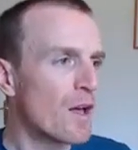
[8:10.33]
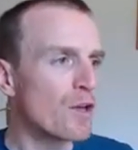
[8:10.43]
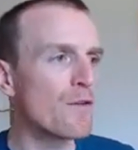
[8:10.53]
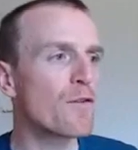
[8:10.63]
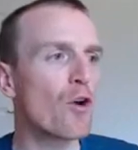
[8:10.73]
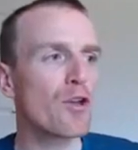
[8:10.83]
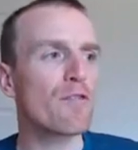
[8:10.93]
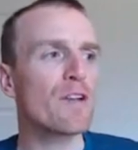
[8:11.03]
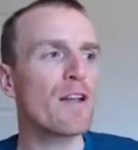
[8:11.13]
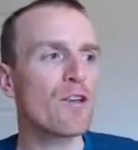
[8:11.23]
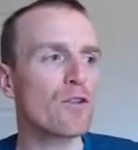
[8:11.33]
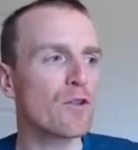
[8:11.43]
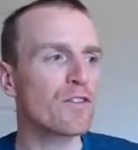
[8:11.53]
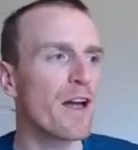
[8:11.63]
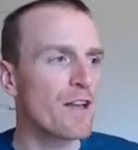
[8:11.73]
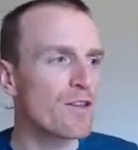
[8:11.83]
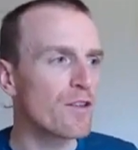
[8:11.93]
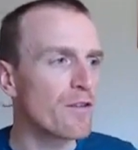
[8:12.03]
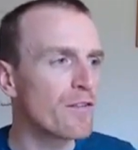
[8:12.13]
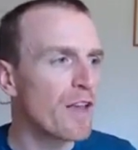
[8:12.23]
you've got your initial stages
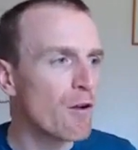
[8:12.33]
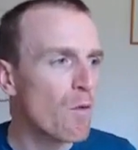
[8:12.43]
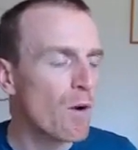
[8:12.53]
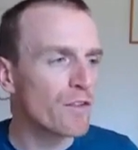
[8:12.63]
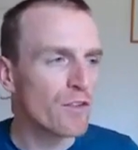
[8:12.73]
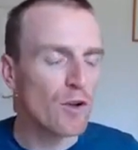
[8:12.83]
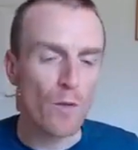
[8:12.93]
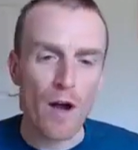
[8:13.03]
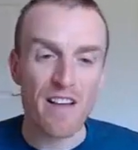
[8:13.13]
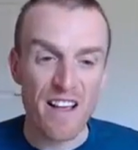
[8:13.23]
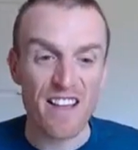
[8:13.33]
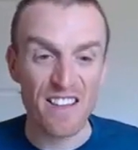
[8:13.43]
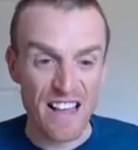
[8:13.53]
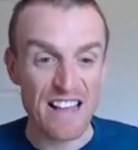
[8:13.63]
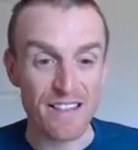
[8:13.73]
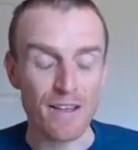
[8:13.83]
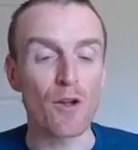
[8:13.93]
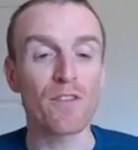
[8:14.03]
of 0, 1, 2, where it is easy.